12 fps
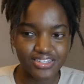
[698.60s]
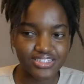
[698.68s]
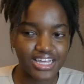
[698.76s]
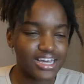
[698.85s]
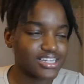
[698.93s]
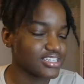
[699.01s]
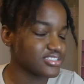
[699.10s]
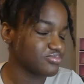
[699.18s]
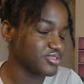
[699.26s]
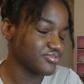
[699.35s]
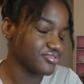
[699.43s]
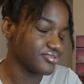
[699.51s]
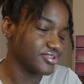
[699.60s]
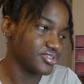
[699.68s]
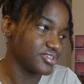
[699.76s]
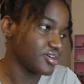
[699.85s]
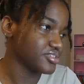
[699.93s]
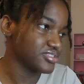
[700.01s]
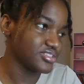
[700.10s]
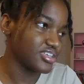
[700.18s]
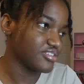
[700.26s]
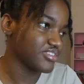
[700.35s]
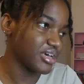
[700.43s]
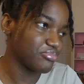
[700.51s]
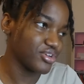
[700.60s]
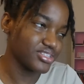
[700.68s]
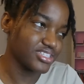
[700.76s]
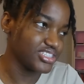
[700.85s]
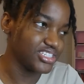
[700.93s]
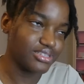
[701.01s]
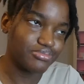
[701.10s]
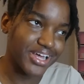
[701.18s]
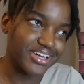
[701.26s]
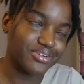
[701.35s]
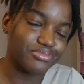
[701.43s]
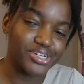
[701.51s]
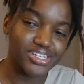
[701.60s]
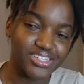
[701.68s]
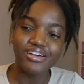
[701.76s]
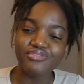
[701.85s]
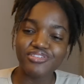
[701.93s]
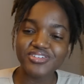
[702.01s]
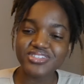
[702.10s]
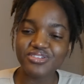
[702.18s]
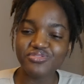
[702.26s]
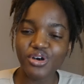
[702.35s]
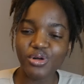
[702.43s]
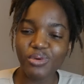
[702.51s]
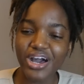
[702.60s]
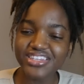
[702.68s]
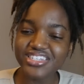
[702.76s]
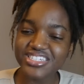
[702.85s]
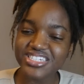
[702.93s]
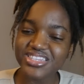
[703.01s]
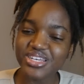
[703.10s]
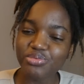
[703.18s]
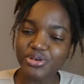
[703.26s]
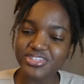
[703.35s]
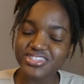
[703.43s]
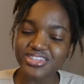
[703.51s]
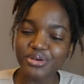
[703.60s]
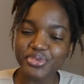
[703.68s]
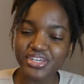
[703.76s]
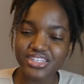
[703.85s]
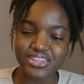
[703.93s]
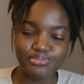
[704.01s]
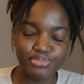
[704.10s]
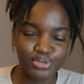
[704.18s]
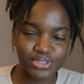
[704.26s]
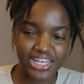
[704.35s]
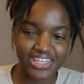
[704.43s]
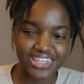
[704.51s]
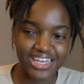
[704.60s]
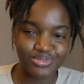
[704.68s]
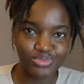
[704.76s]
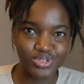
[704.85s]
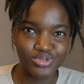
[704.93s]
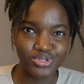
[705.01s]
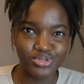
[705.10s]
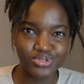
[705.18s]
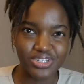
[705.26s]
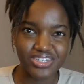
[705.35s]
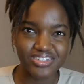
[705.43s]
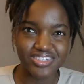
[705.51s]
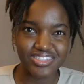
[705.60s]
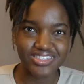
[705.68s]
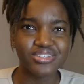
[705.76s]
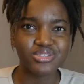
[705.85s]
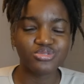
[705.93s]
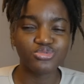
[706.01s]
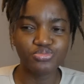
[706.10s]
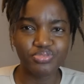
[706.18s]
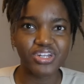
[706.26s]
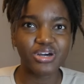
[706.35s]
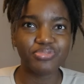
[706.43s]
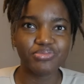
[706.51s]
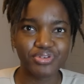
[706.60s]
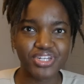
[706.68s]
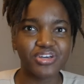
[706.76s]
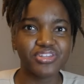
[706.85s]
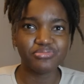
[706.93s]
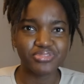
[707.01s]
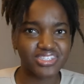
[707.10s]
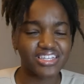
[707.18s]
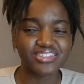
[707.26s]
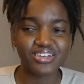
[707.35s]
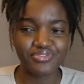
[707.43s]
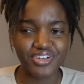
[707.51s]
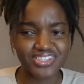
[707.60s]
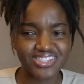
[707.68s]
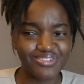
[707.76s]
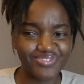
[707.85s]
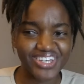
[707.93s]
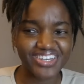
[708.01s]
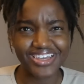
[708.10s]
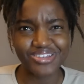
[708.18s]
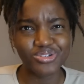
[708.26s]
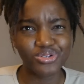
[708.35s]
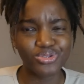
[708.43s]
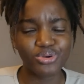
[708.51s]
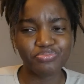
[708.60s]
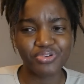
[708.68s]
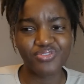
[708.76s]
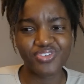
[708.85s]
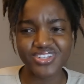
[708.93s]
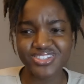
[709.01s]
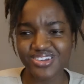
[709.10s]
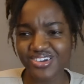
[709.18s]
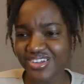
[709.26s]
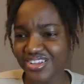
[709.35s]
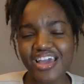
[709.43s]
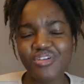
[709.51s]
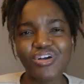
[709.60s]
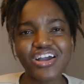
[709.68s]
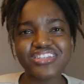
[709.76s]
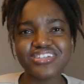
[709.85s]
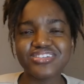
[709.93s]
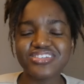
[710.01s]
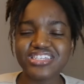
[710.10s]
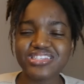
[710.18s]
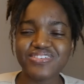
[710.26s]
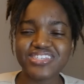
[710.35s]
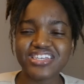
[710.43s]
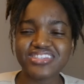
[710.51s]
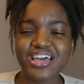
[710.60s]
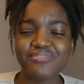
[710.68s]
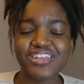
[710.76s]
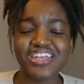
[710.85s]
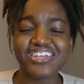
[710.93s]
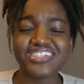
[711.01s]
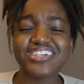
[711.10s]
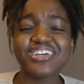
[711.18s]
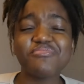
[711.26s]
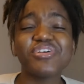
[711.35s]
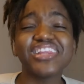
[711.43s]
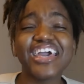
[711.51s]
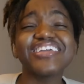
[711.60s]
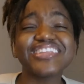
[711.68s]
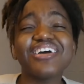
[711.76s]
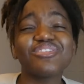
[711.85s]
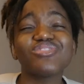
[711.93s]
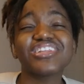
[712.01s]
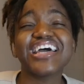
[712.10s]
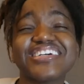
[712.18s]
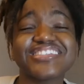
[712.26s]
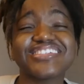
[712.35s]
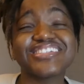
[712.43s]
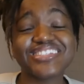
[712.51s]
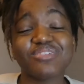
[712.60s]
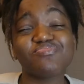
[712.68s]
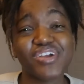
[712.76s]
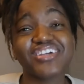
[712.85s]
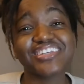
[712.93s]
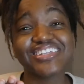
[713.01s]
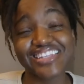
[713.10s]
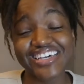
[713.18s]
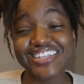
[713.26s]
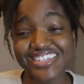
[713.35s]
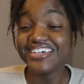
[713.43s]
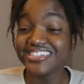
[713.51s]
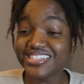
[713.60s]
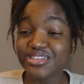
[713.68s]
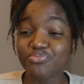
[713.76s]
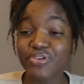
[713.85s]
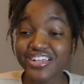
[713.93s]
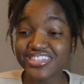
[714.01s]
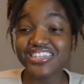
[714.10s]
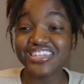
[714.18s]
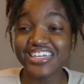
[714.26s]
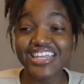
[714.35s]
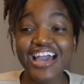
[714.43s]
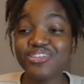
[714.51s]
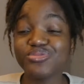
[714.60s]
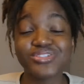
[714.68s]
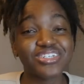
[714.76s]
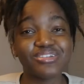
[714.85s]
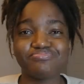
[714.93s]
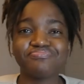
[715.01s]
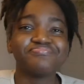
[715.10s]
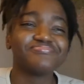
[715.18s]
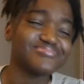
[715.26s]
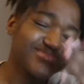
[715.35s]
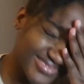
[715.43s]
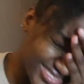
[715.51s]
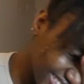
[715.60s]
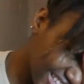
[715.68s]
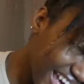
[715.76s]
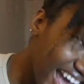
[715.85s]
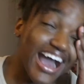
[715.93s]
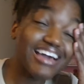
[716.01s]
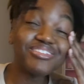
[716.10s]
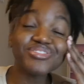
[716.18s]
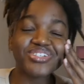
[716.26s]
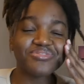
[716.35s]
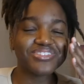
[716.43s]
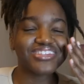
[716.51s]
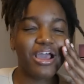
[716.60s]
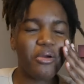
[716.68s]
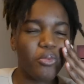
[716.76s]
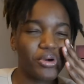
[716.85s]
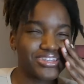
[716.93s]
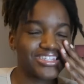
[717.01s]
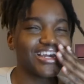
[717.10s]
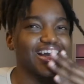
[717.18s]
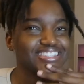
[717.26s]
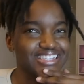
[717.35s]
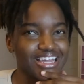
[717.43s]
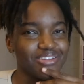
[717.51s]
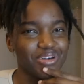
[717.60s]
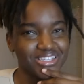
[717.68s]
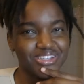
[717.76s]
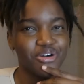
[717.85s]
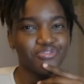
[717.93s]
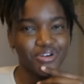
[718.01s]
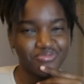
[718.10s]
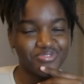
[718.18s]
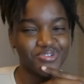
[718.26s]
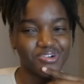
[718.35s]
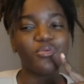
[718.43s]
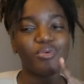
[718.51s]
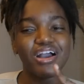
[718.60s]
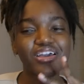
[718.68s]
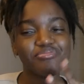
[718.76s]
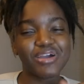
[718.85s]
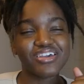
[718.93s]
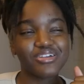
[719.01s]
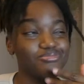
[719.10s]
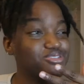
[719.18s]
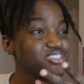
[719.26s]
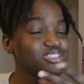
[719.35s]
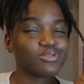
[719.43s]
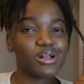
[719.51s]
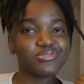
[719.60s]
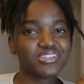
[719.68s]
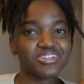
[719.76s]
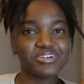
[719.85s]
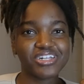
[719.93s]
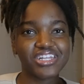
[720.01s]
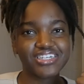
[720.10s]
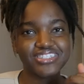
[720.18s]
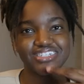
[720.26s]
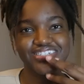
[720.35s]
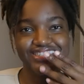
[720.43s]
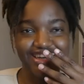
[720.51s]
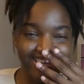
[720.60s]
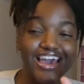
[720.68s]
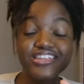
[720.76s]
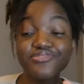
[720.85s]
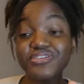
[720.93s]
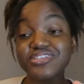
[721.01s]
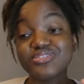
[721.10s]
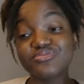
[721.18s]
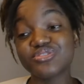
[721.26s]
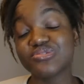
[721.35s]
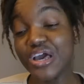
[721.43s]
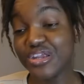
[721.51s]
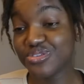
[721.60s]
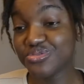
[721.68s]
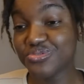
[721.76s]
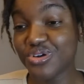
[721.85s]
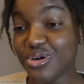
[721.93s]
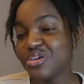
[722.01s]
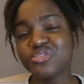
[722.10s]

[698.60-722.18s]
Nah, let's be for real. Y'all give that pregnant lady back her money. First of all, why did she dip her stomach in the bowl like that when you know you could have just scoop it up and put it in the center of her stomach? You know, do a perfect circle? And why did you just waste her time like that? She could have been laying down and relaxing. She's a pregnant lady. She's a pregnant lady. I know she. Did- I know she was like, what did I sign myself up for? Why am I here? But she's probably still collecting a check. Anyways, do what you gotta do, girl.